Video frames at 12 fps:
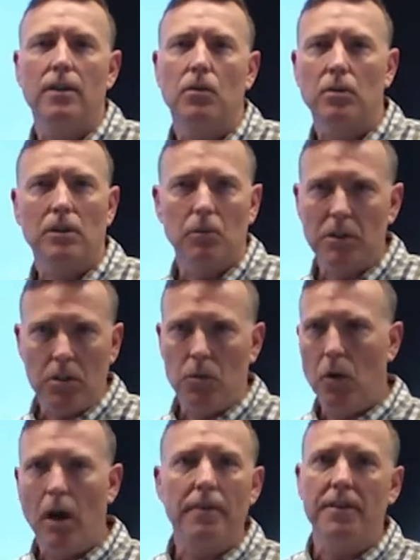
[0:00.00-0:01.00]
in the world would you
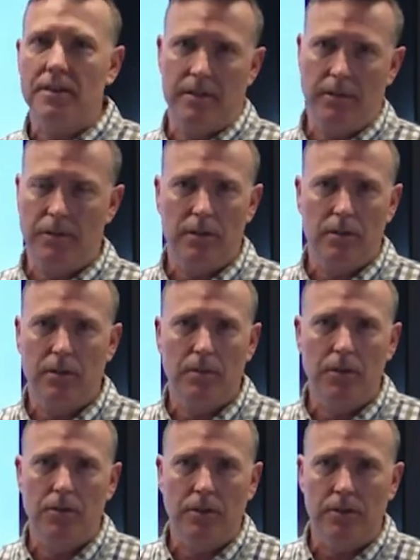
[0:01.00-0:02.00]
want these different
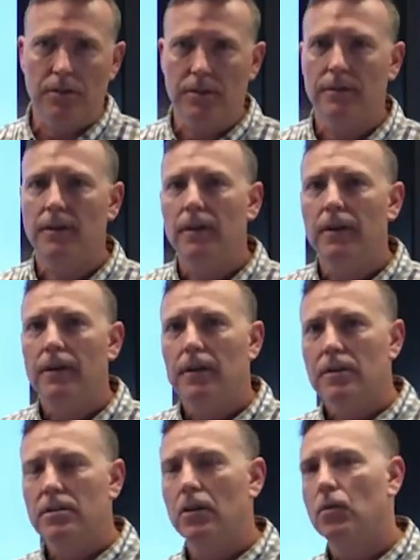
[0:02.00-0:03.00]
distributions.
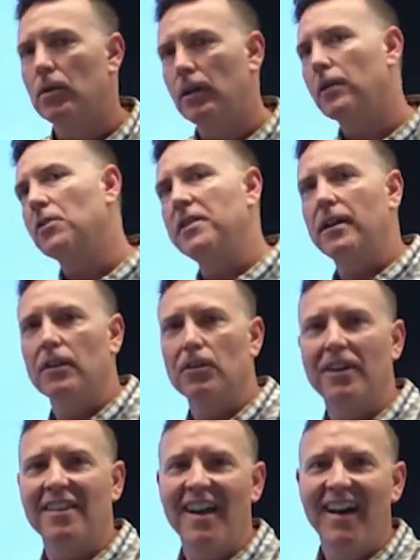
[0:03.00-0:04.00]
So we're going to go take a
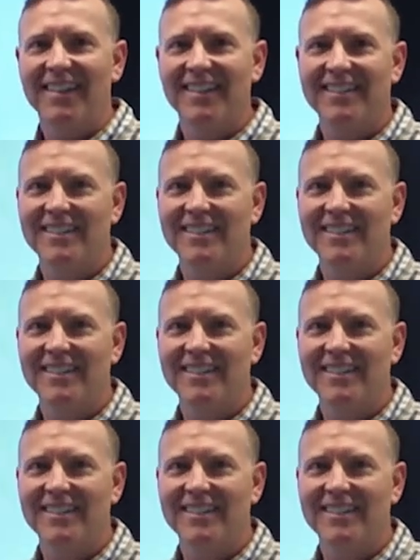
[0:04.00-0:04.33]
look at that.